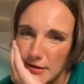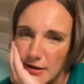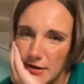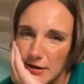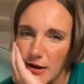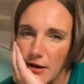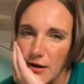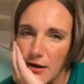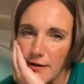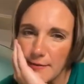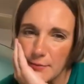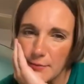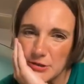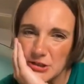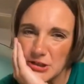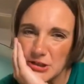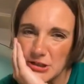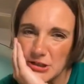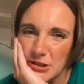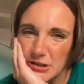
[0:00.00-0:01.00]
I would
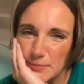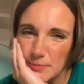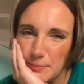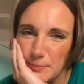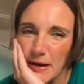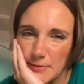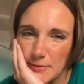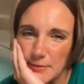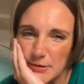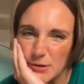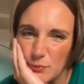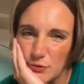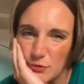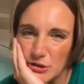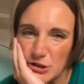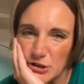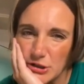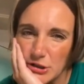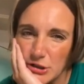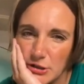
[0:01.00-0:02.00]
just perhaps
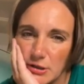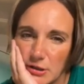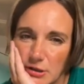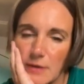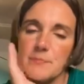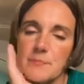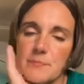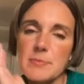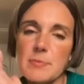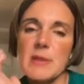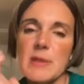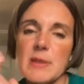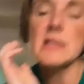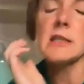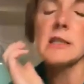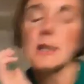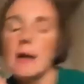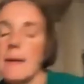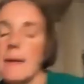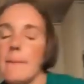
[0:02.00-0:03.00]
reduce.
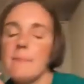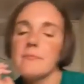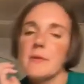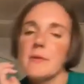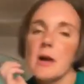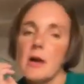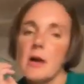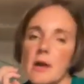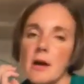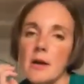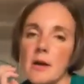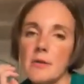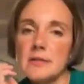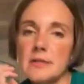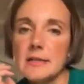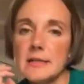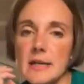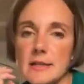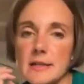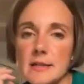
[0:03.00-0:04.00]
I would
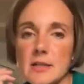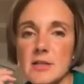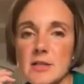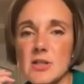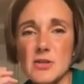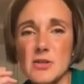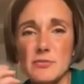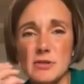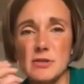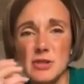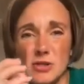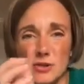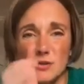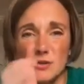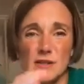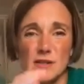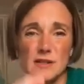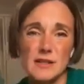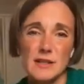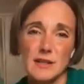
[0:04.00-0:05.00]
tend to just
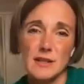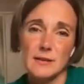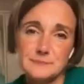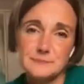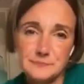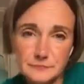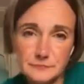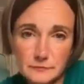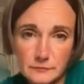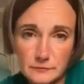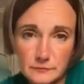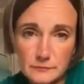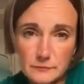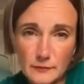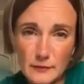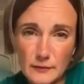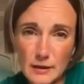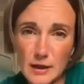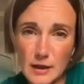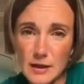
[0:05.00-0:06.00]
reduce it
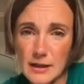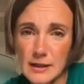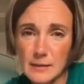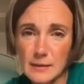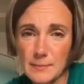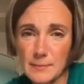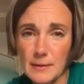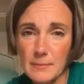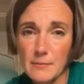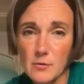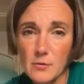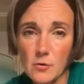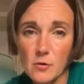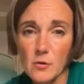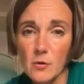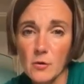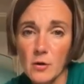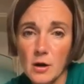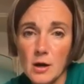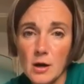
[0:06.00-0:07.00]
a little bit
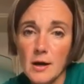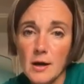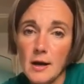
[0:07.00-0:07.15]
more.